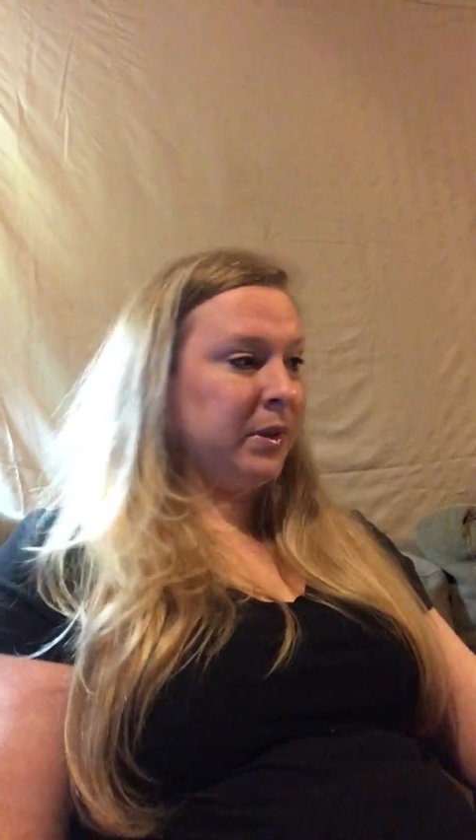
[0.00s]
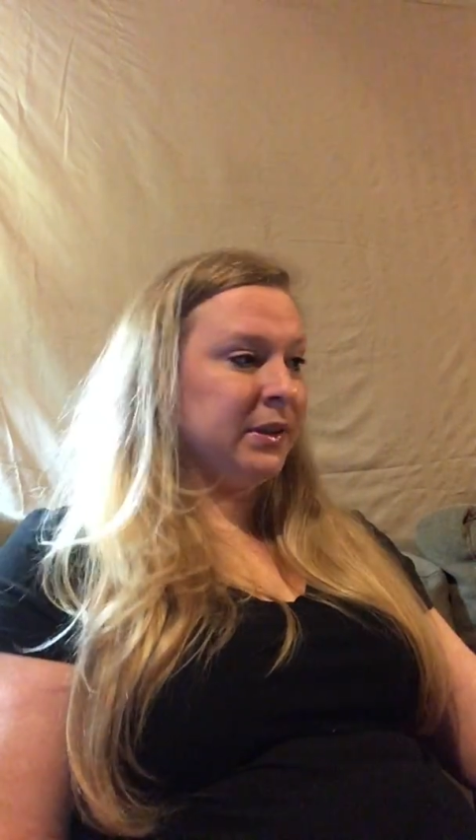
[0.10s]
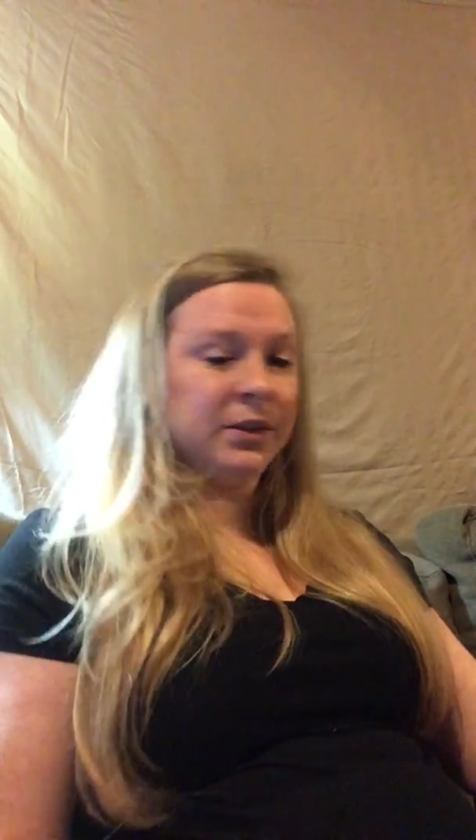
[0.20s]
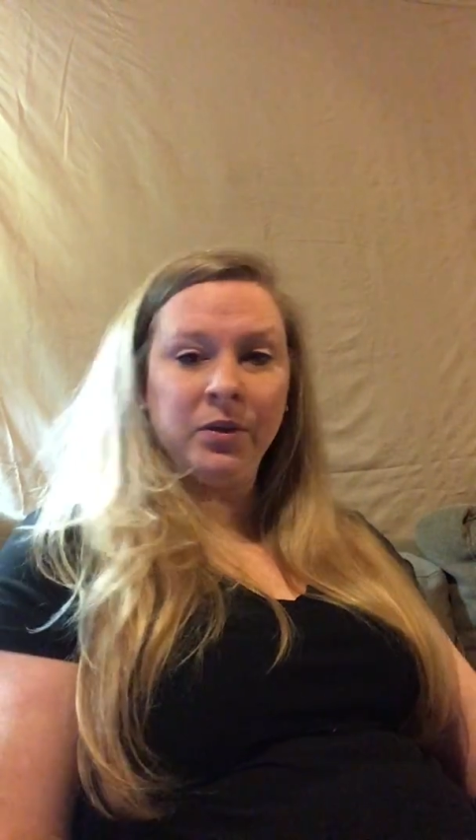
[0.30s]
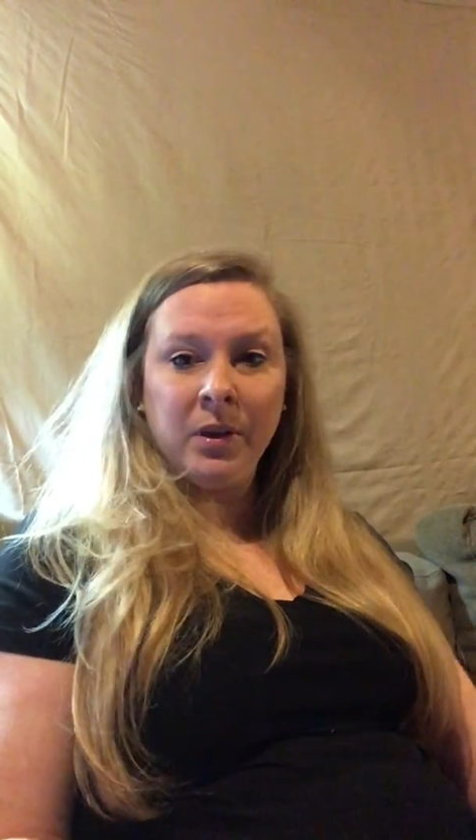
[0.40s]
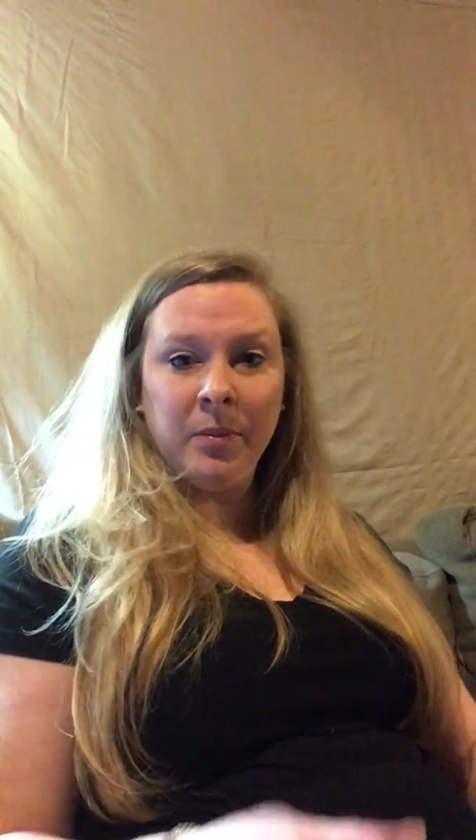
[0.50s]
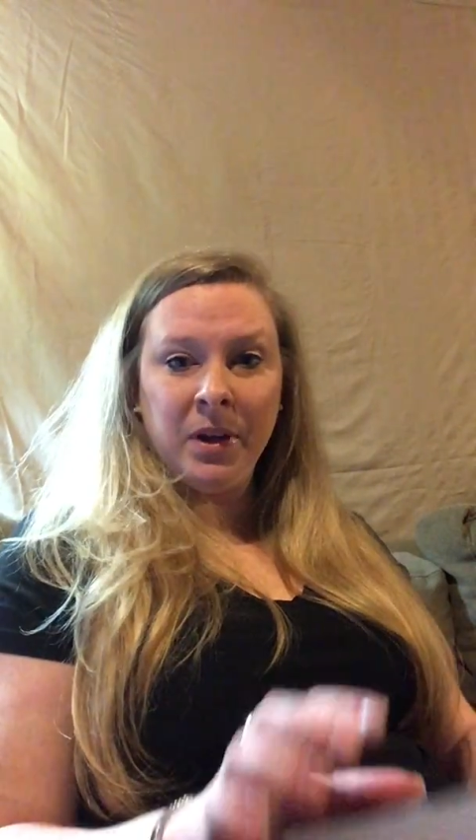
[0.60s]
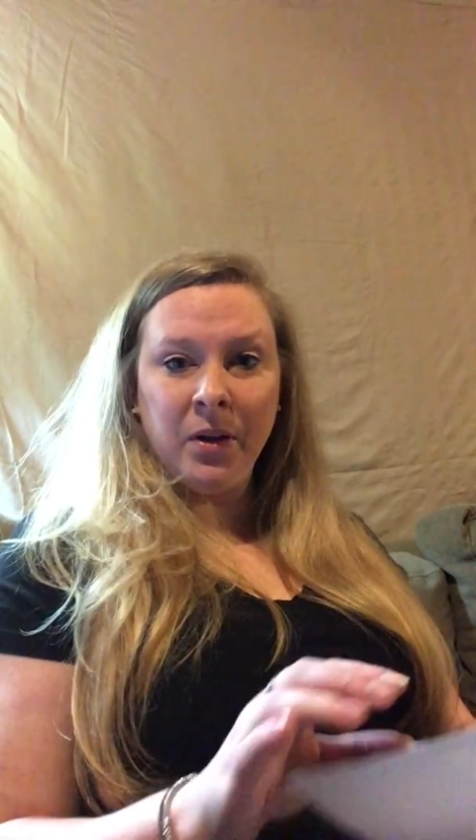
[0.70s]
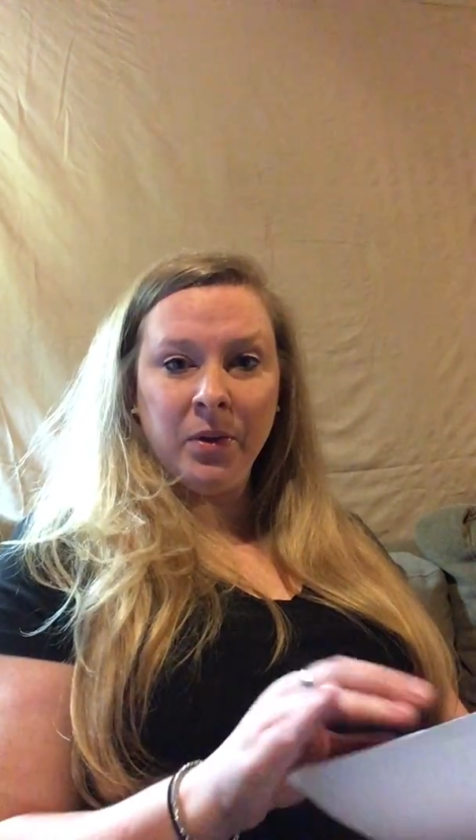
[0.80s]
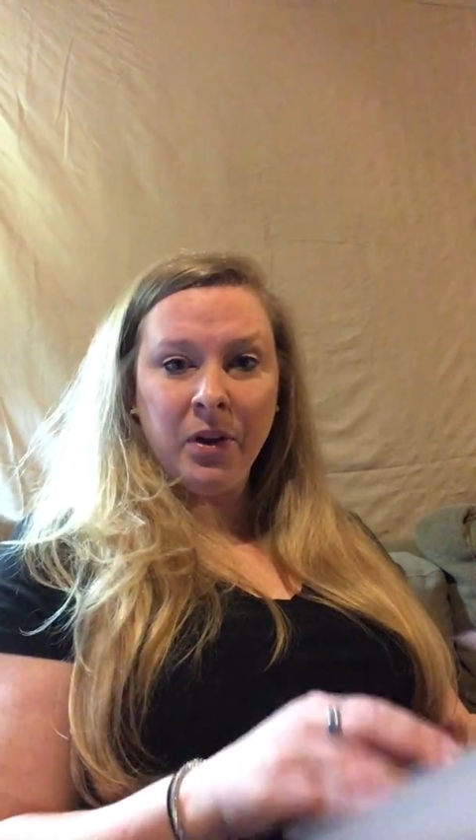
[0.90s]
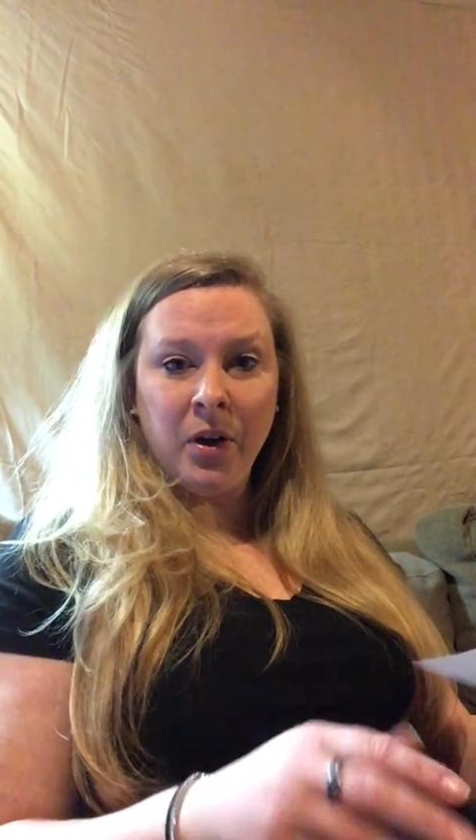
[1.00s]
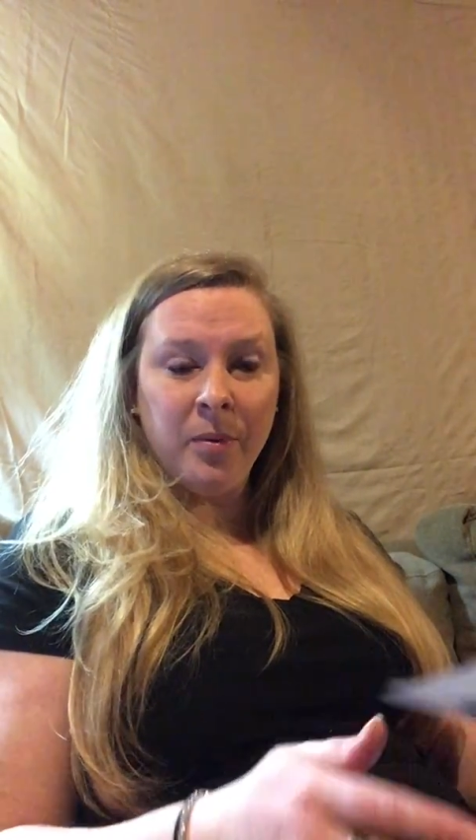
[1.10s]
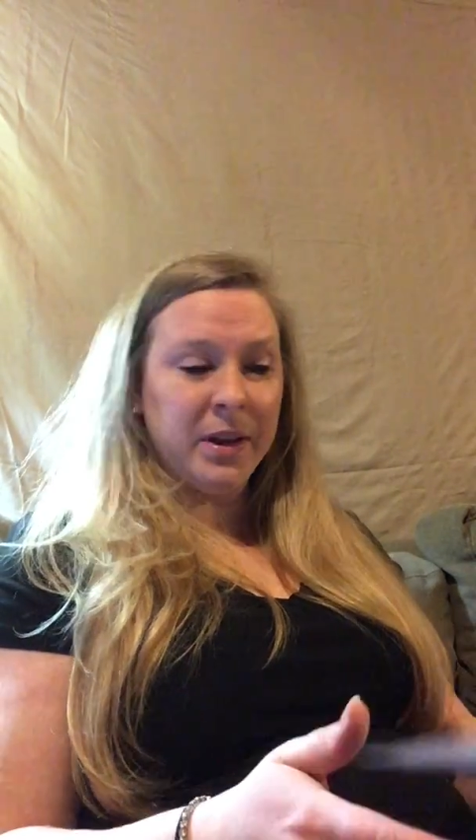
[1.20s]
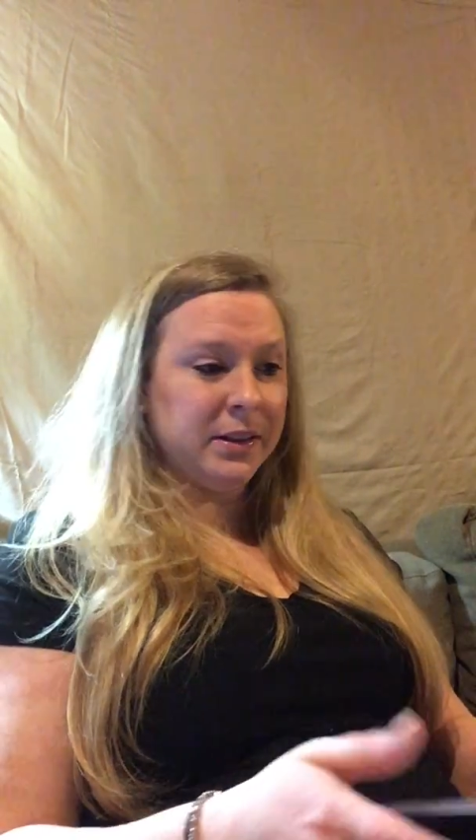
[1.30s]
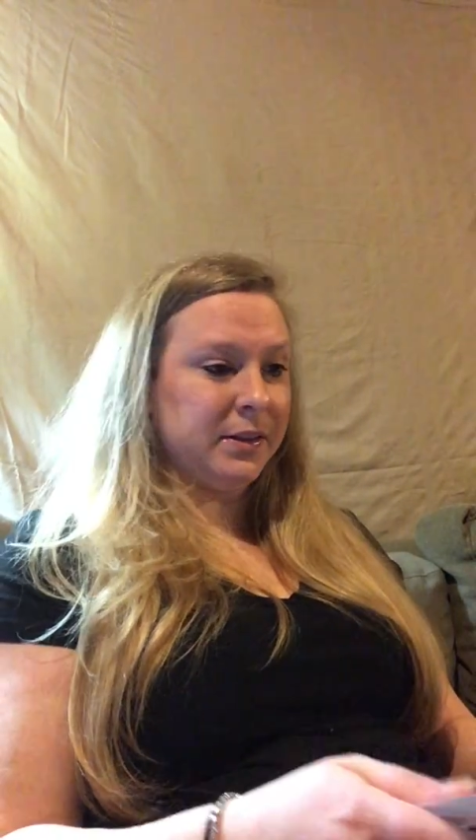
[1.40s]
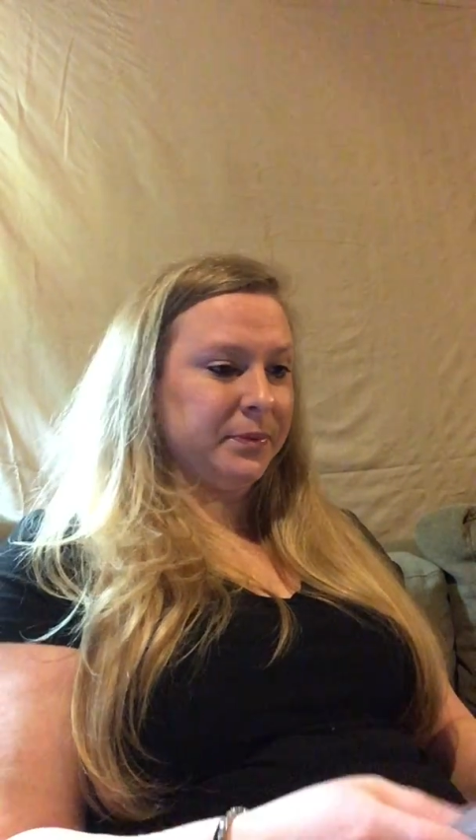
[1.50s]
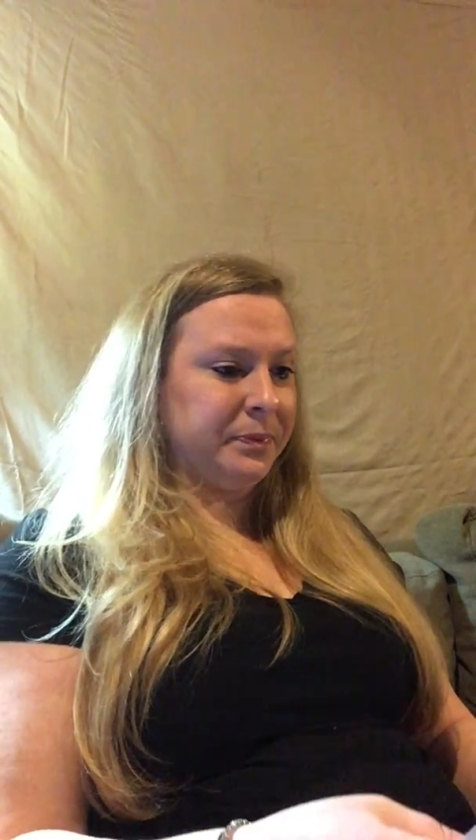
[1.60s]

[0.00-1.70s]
please do let me know in the comments.